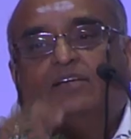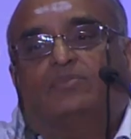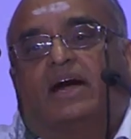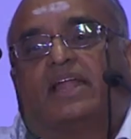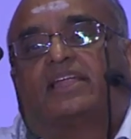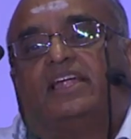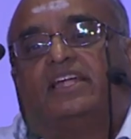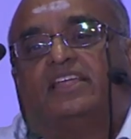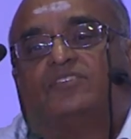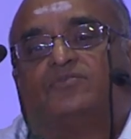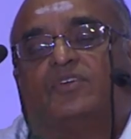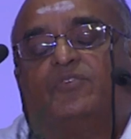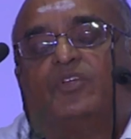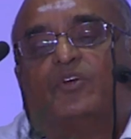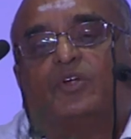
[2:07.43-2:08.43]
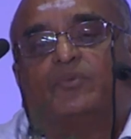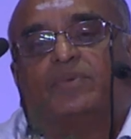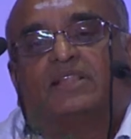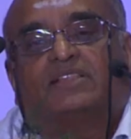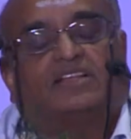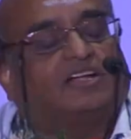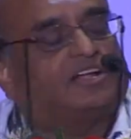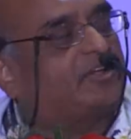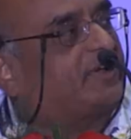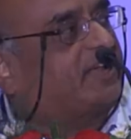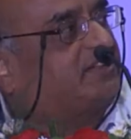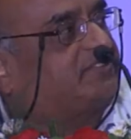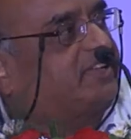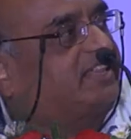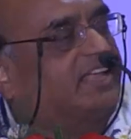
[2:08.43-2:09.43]
market is 51%. You
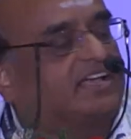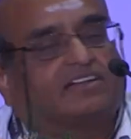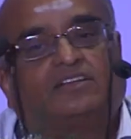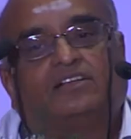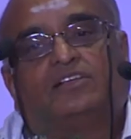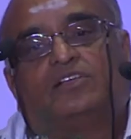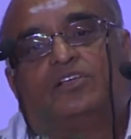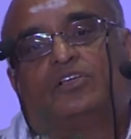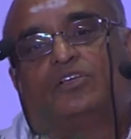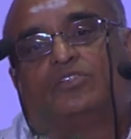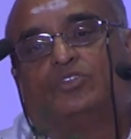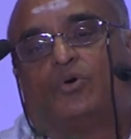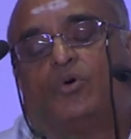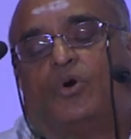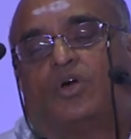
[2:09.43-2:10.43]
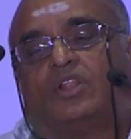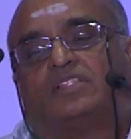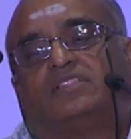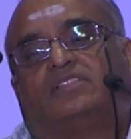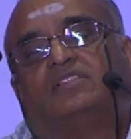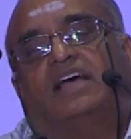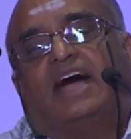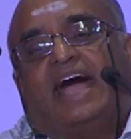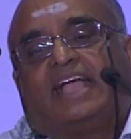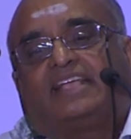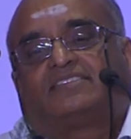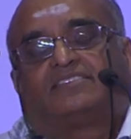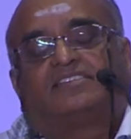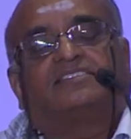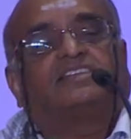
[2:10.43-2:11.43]
can see that the whole
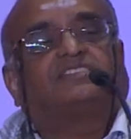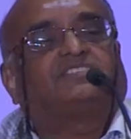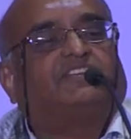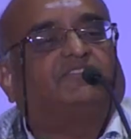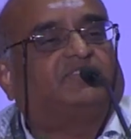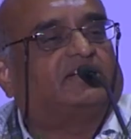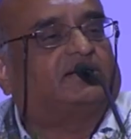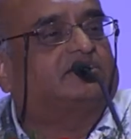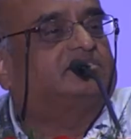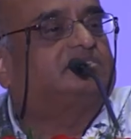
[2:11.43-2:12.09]
axis has shifted.